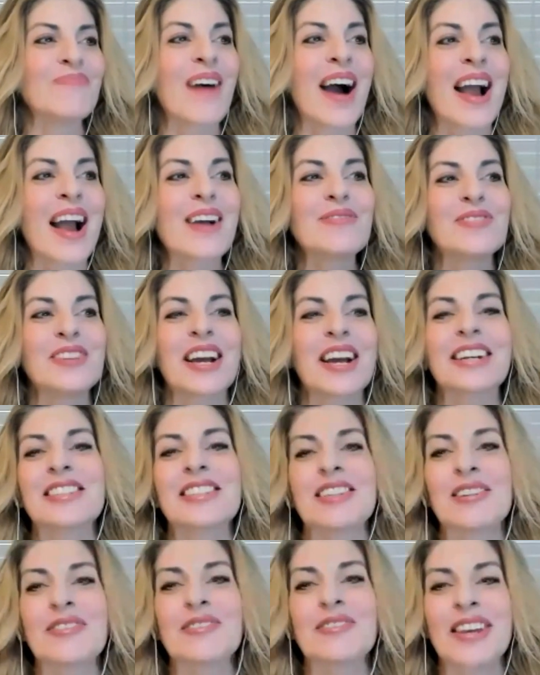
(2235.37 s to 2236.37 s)
My
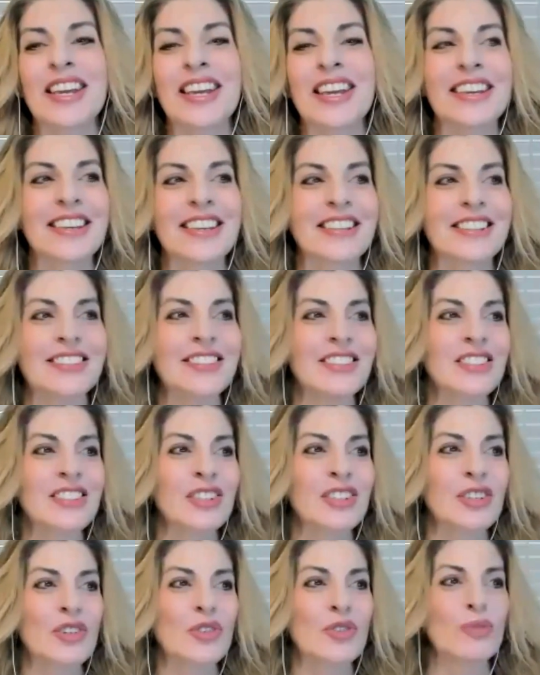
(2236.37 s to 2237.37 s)
objective is
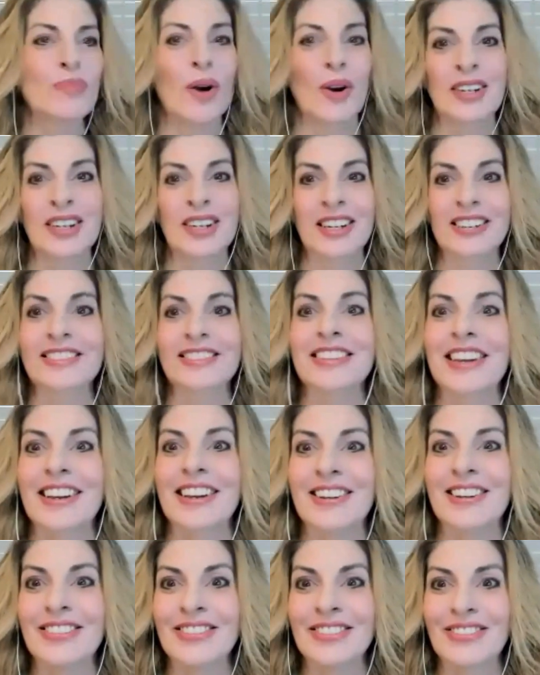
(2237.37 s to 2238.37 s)
to market at
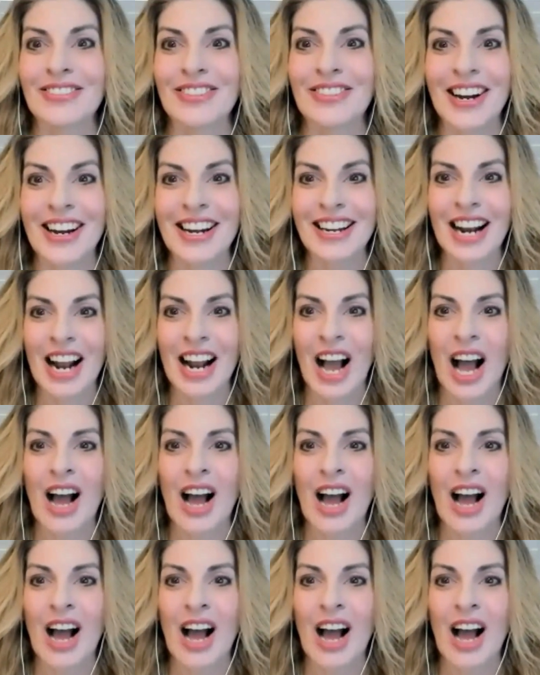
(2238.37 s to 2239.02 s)
scale. Right.